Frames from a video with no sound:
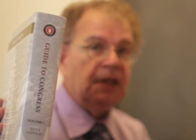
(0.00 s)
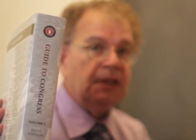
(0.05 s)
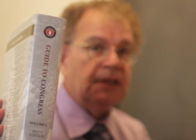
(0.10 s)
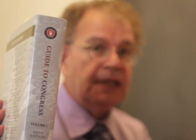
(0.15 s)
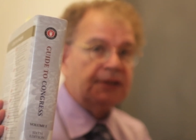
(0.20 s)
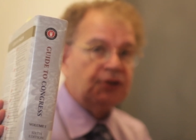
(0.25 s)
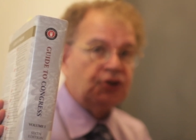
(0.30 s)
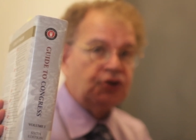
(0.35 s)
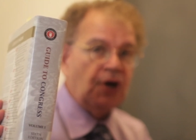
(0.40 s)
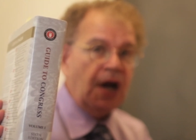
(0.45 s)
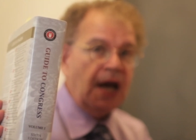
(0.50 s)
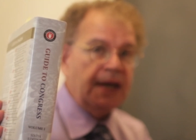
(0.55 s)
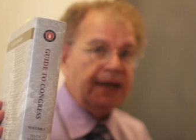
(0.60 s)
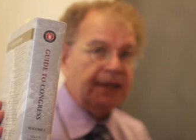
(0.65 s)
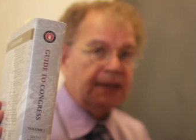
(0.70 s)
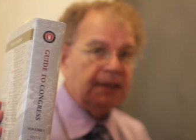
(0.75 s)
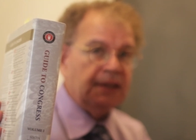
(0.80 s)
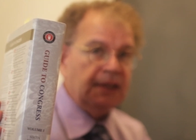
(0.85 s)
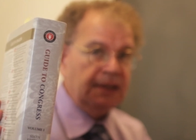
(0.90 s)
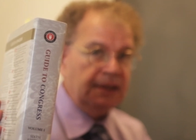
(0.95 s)

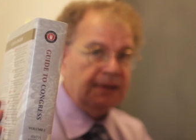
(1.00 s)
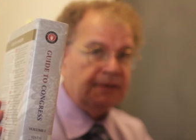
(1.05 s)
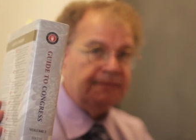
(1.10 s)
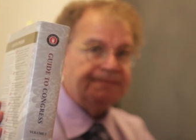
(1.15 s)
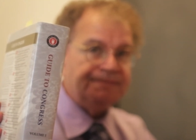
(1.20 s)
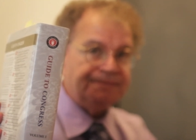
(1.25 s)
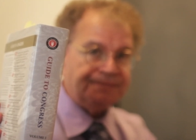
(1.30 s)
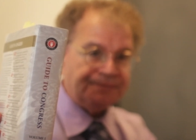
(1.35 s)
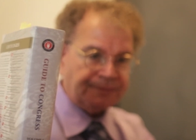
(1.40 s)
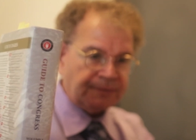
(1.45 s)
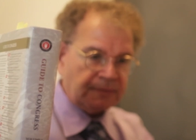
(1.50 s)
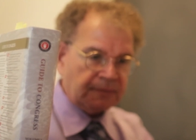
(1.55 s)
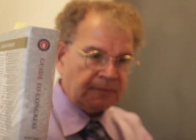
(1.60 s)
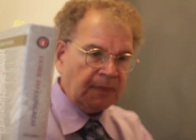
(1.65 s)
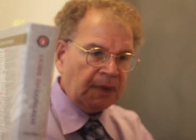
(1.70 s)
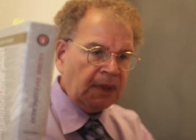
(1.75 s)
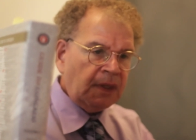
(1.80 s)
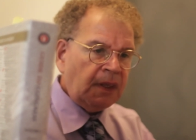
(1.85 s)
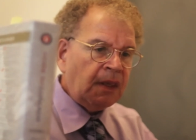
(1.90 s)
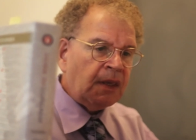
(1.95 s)
electronically,
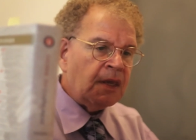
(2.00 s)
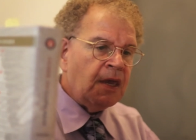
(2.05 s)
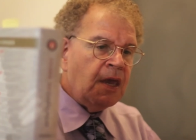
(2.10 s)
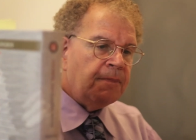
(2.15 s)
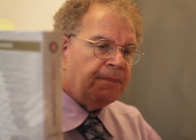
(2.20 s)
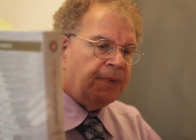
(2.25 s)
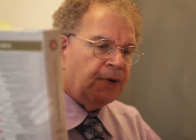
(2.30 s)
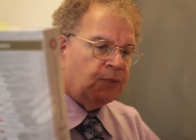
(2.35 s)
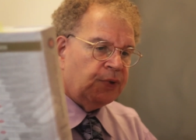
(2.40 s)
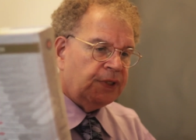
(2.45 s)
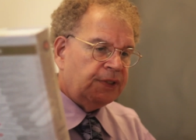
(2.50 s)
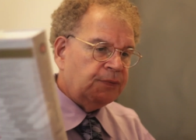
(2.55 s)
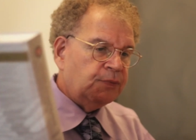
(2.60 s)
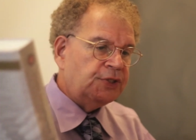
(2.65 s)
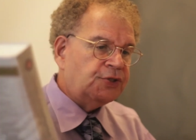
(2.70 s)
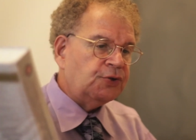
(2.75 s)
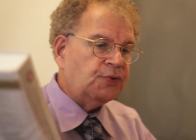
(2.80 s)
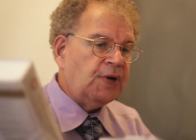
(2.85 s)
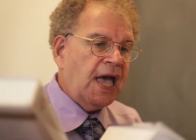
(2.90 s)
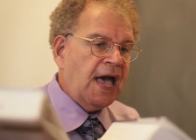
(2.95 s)
but we,
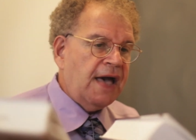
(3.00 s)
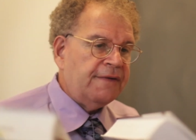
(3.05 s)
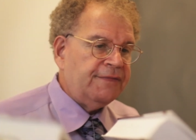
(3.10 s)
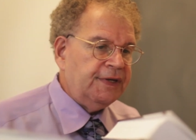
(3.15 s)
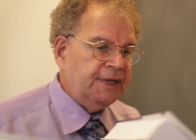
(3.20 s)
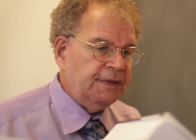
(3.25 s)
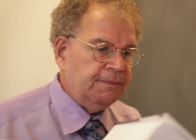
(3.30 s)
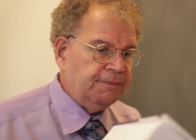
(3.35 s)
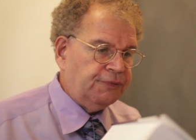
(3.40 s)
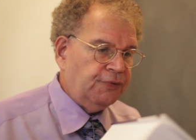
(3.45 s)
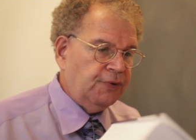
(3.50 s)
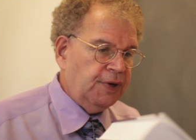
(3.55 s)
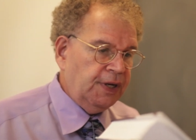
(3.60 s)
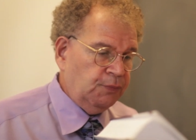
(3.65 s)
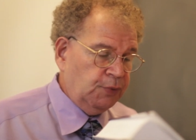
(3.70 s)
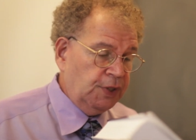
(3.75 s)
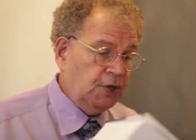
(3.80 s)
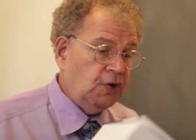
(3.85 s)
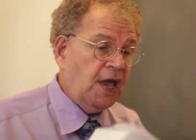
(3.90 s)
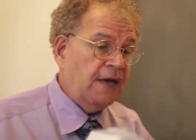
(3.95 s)
we do have it in
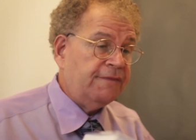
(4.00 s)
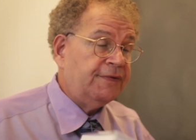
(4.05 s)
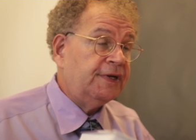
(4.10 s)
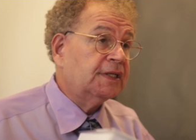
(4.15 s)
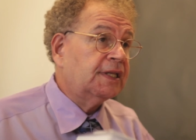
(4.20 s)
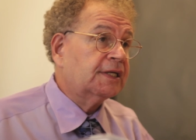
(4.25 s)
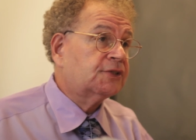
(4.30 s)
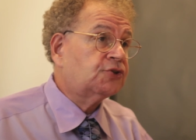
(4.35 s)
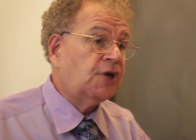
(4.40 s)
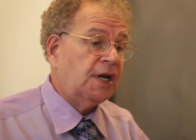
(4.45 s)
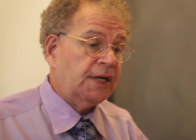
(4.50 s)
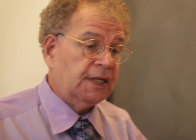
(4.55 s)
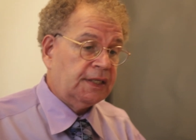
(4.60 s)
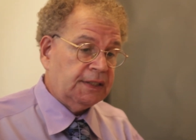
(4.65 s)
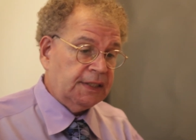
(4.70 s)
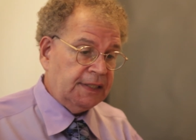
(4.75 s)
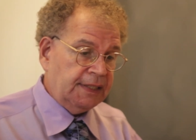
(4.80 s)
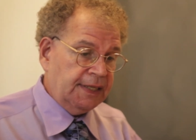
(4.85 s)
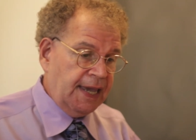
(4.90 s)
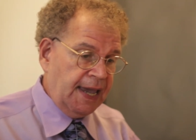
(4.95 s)
print. We don't have it
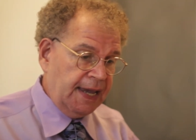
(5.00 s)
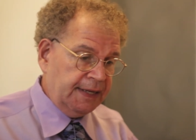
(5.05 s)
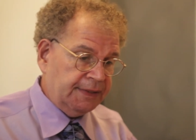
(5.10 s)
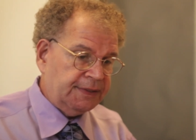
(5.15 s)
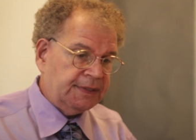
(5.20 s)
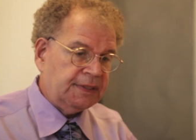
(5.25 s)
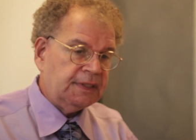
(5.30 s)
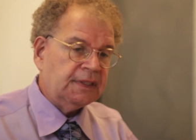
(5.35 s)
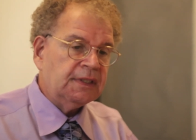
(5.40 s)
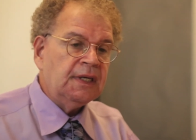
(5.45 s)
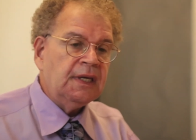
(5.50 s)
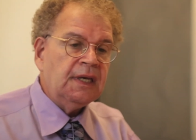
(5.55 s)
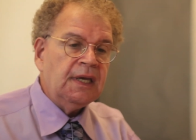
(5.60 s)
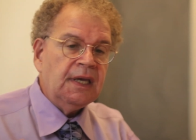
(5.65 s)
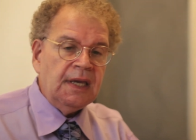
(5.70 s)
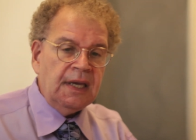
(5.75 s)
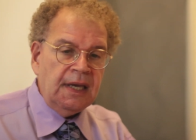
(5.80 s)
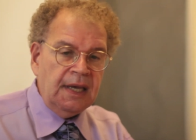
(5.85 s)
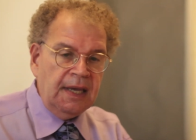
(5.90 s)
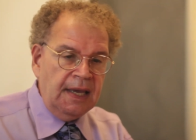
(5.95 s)
electronically yet.
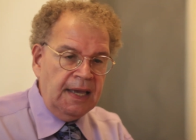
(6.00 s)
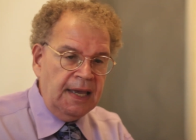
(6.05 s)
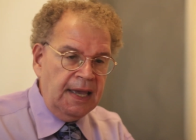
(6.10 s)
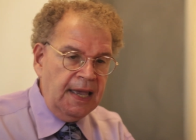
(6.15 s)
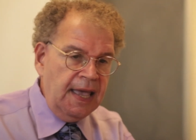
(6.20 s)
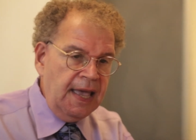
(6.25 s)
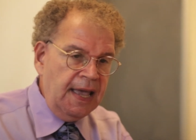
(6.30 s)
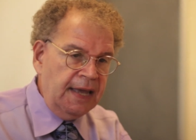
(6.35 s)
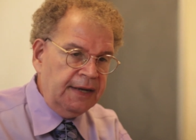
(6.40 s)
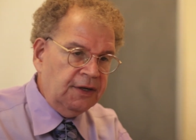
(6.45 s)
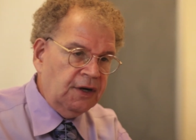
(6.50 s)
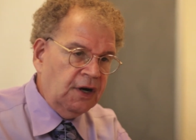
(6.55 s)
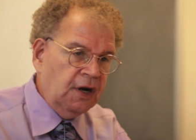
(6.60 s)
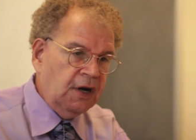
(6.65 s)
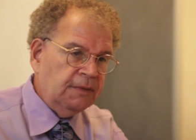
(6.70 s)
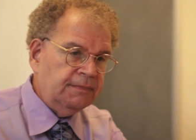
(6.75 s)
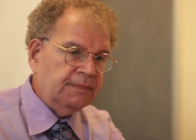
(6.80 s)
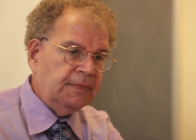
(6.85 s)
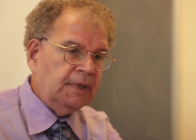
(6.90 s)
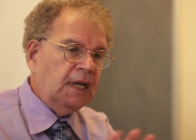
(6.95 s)
And
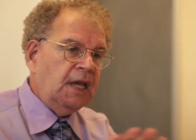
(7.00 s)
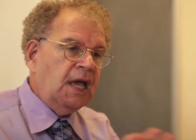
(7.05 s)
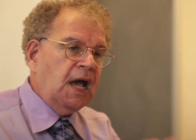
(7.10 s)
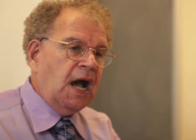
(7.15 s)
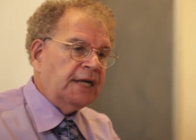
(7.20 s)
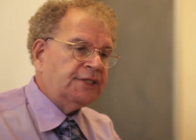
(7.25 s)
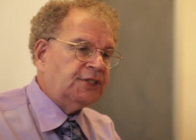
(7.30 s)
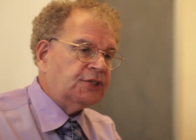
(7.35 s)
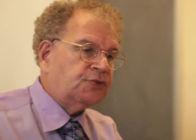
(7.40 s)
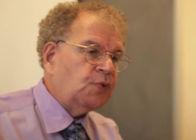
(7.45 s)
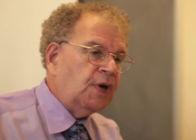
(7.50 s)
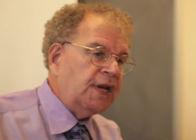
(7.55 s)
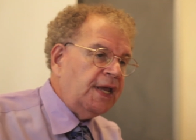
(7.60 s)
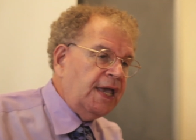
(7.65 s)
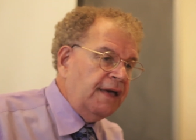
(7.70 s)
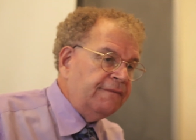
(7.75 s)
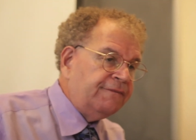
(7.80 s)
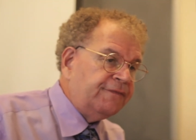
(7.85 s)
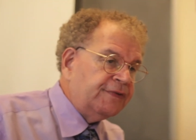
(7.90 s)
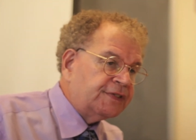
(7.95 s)
um, I just want
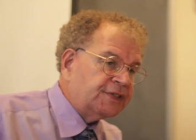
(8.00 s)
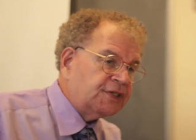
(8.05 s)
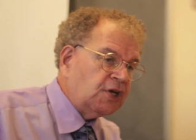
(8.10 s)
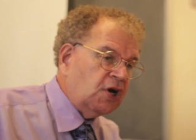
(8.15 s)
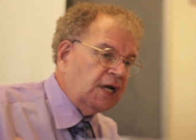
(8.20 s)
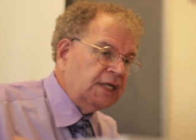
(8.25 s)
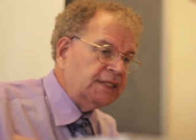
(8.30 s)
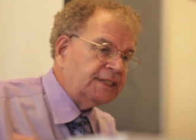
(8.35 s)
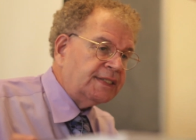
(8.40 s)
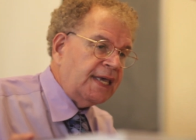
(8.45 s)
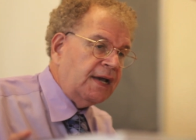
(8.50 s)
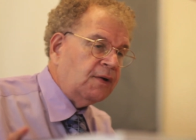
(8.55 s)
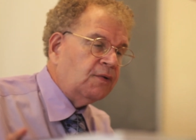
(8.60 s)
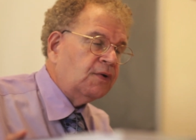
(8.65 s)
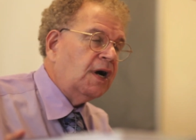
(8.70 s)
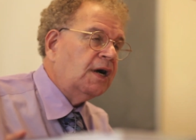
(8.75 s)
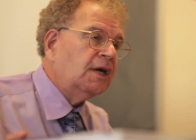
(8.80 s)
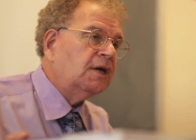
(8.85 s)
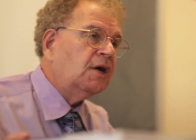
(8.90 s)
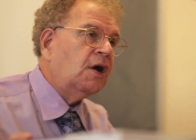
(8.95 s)
to emphasize
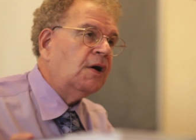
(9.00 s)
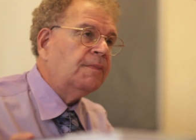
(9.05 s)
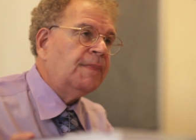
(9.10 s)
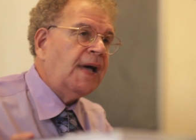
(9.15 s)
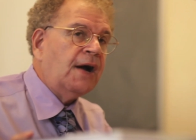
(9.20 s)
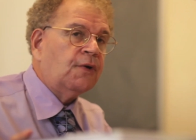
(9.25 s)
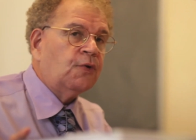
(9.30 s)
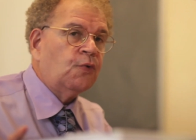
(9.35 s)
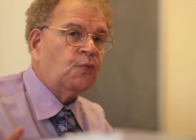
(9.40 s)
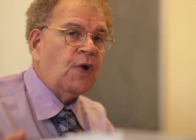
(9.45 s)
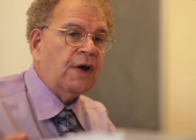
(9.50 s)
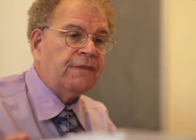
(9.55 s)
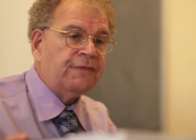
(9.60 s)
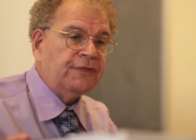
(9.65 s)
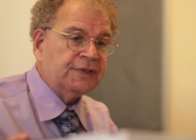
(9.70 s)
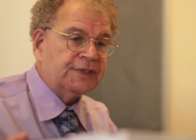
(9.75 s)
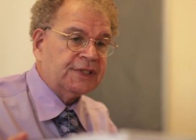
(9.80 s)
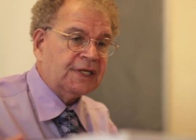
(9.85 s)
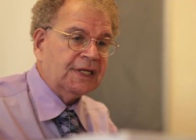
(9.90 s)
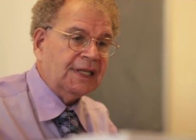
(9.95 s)
that um, our
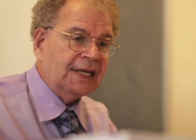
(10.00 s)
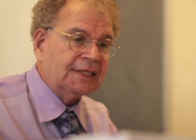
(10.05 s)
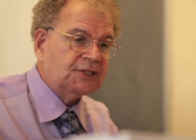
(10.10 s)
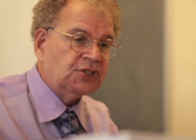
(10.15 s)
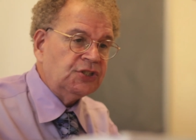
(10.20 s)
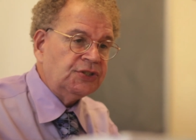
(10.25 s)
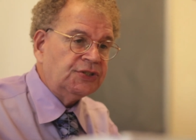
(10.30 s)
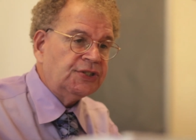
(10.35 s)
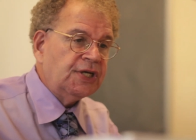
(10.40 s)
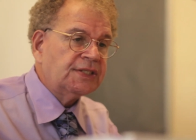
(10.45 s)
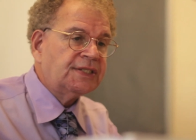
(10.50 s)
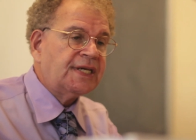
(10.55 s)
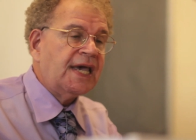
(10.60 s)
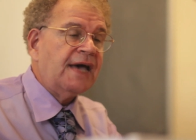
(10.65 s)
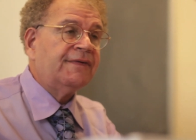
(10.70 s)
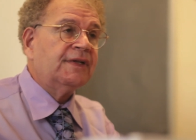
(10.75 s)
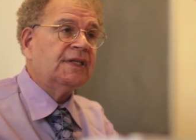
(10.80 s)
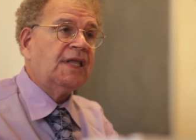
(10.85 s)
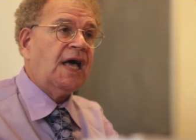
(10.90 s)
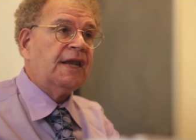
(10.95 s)
reference collection does
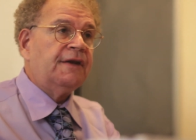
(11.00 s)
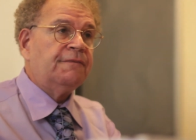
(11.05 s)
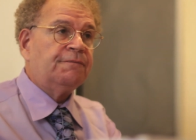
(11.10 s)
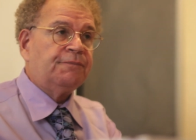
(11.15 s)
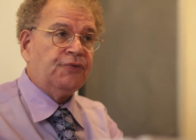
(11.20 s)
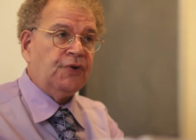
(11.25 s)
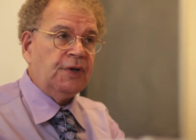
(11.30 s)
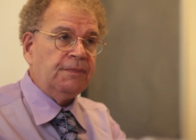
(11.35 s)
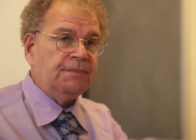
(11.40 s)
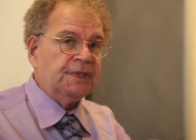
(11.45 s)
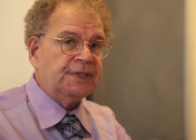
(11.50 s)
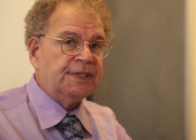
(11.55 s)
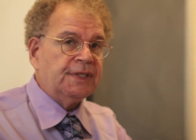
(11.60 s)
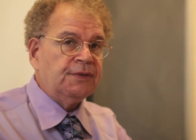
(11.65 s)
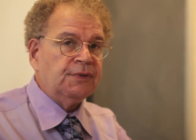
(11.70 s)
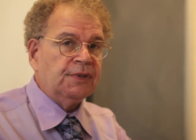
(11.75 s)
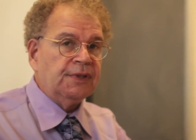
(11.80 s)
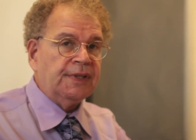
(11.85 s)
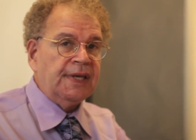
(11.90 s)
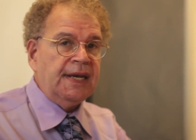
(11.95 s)
have a lot of print
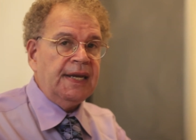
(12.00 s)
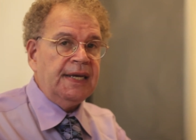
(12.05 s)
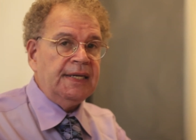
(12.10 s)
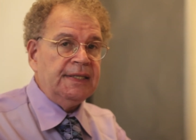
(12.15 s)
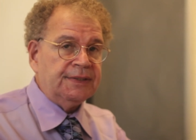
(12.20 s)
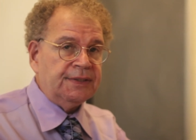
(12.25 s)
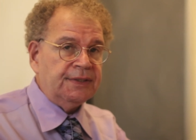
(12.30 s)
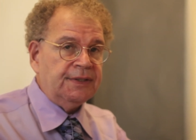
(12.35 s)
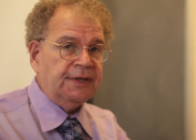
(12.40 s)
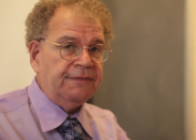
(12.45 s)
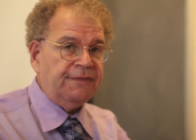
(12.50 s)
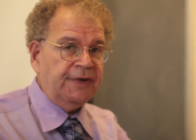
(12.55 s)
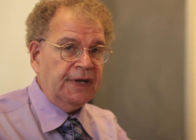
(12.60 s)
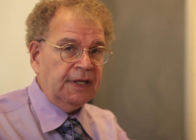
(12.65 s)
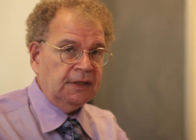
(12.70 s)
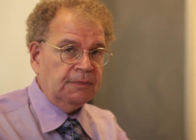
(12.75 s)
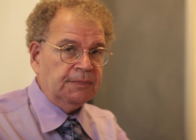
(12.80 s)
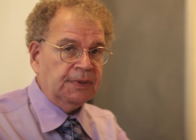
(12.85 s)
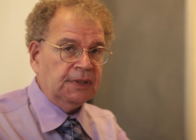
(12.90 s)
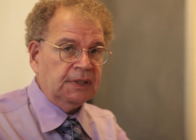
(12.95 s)
material that isn't
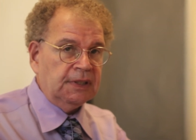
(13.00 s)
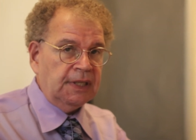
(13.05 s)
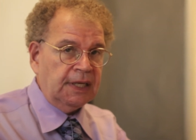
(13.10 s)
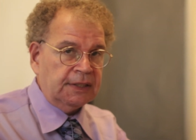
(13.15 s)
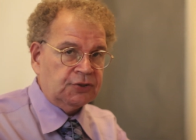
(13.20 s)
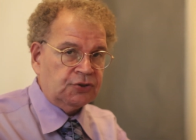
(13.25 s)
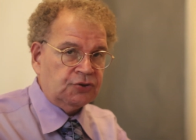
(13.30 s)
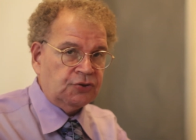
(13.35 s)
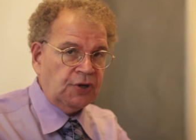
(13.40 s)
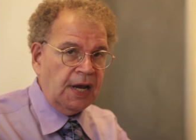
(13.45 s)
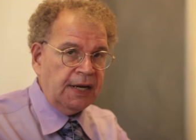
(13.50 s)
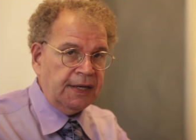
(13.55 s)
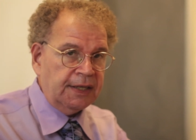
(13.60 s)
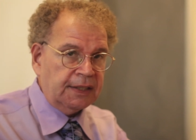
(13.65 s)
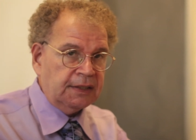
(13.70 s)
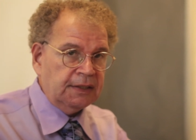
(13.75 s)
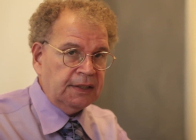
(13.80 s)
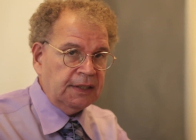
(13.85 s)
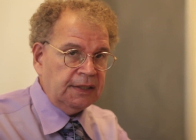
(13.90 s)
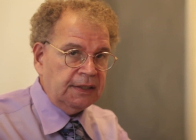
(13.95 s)
available
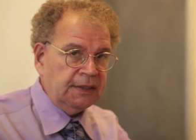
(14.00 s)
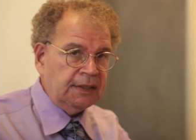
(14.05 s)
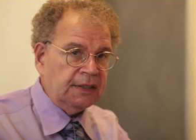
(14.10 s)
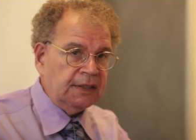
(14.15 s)
electronically.